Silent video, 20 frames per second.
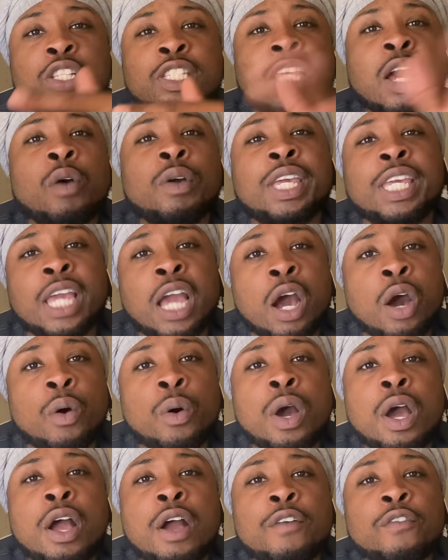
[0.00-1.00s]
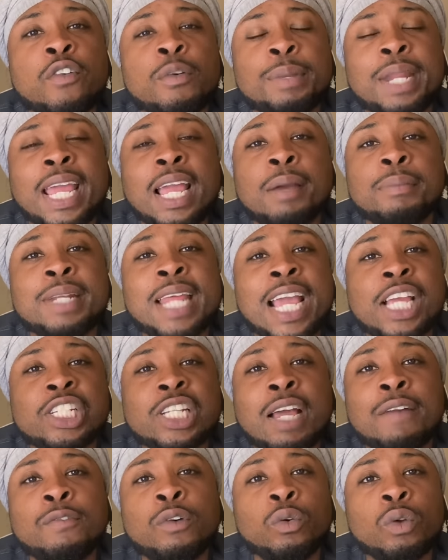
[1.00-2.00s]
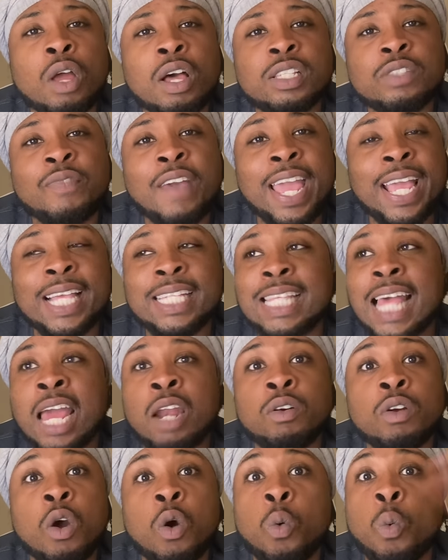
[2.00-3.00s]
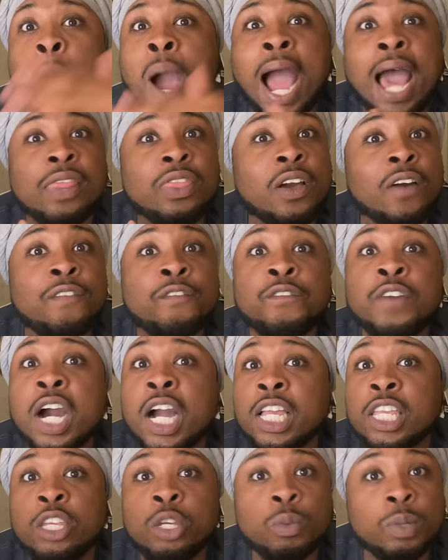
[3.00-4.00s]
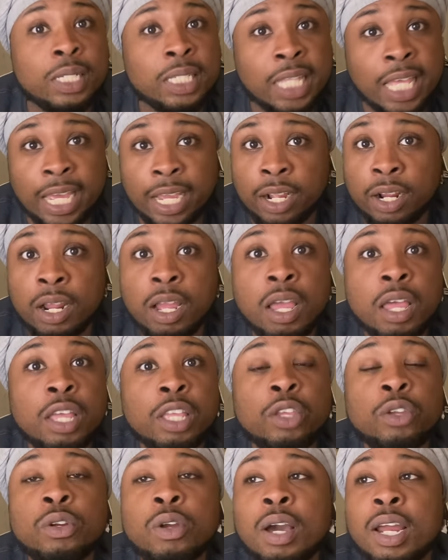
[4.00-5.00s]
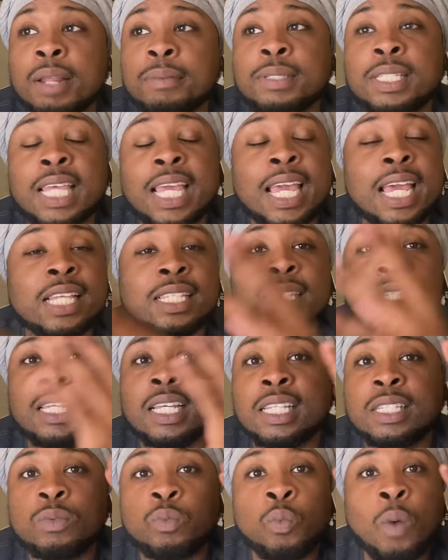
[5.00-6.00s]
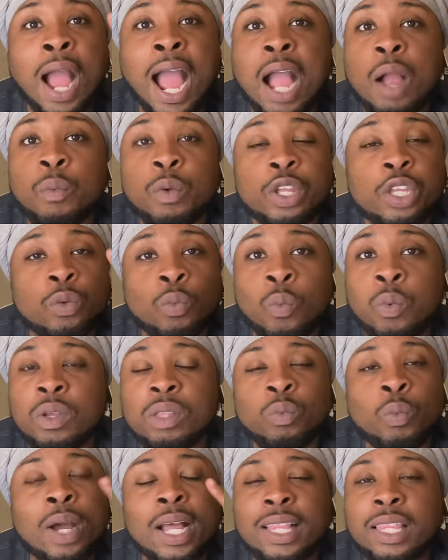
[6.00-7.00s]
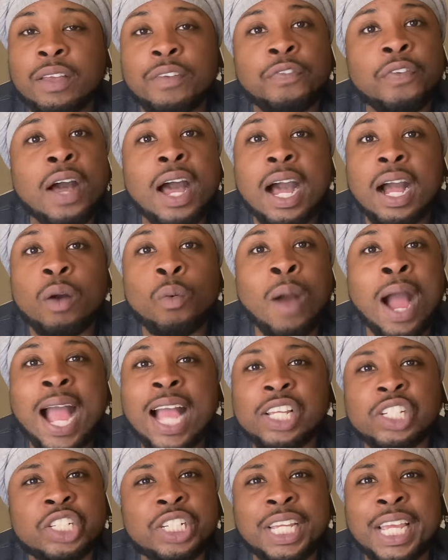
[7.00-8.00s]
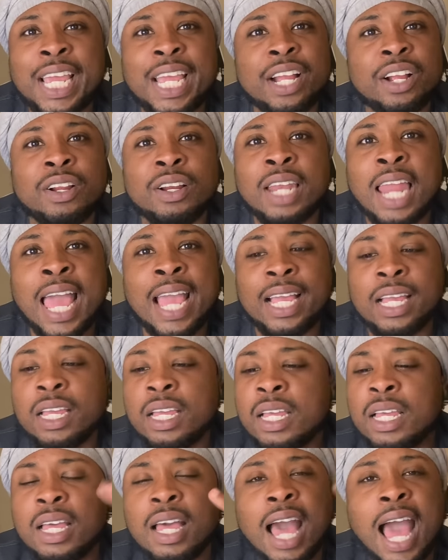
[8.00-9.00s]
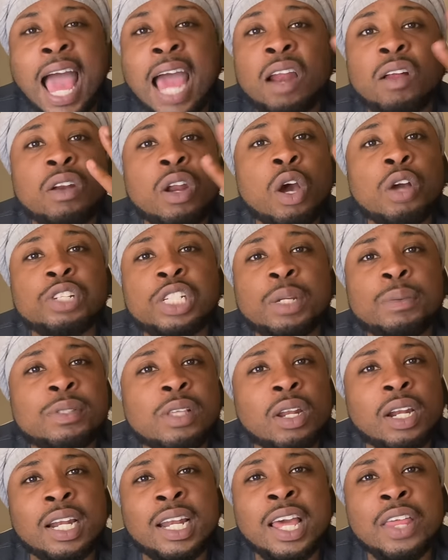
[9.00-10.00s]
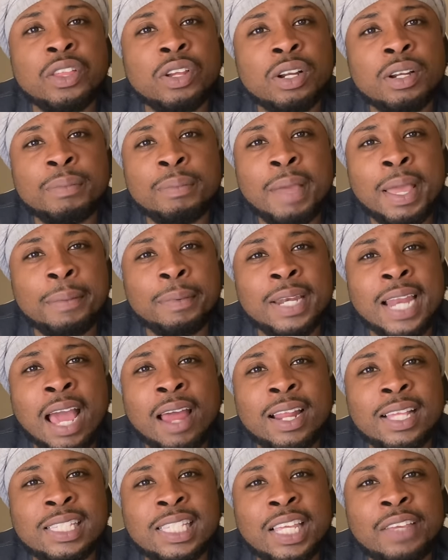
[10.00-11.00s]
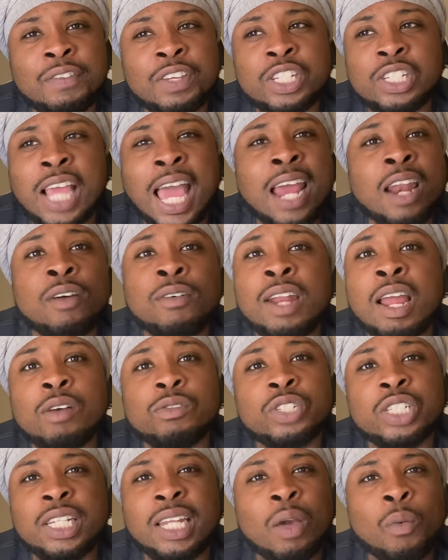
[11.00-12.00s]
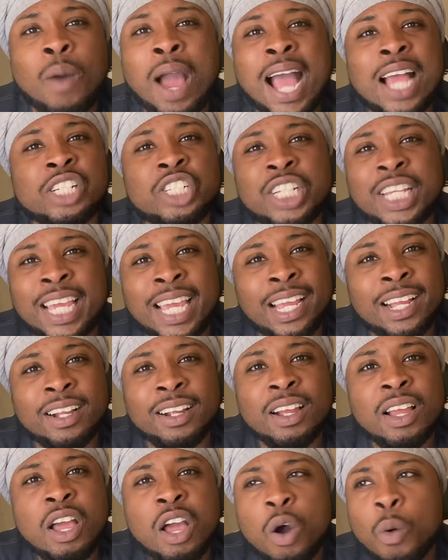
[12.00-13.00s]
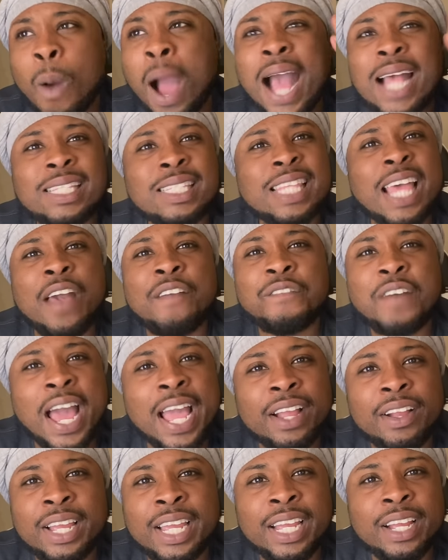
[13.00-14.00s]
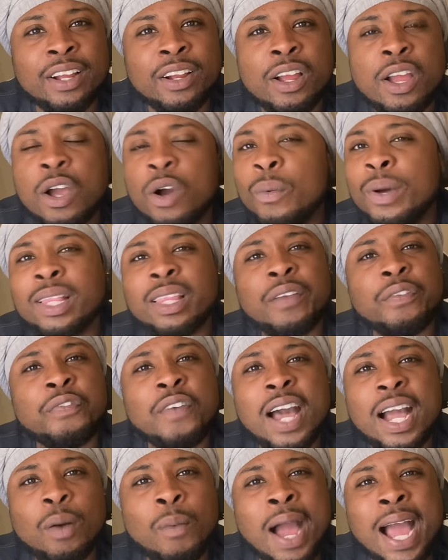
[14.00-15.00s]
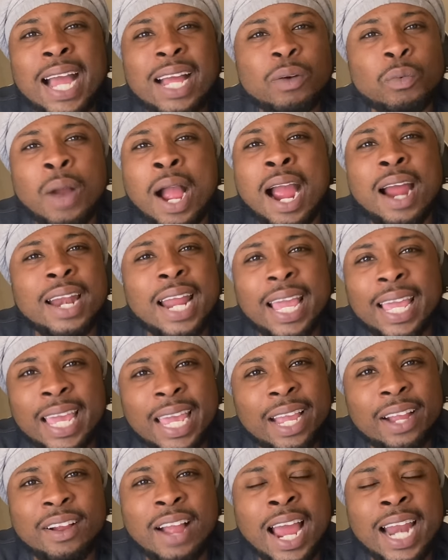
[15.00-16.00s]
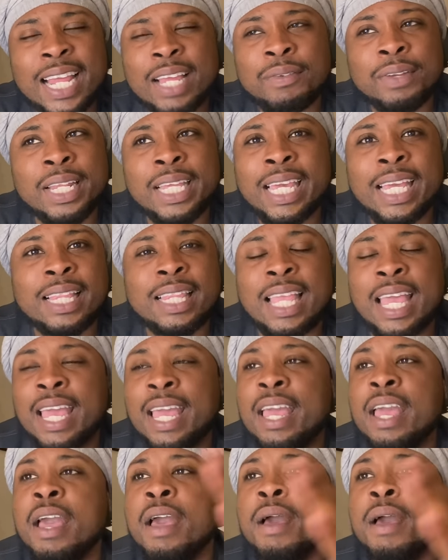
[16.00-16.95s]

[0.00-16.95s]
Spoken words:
Tokyo from damn Deja Vu Las Vegas. I don't know why the fuck you was there. You know what I'm saying? Sis, why were you, what the fuck? Why is she here? Like, I don't know if she was on another, maybe not a TV show. I don't know. Why is she here? Why is Sapphire here? What the fuck? Why are they here? I didn't really get that.